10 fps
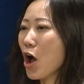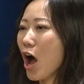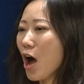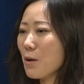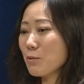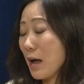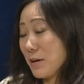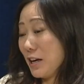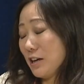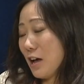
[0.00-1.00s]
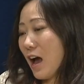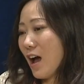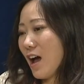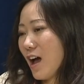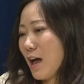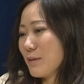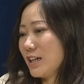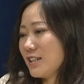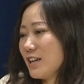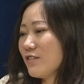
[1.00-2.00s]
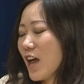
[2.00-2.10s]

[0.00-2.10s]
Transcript: So, I mean, MATV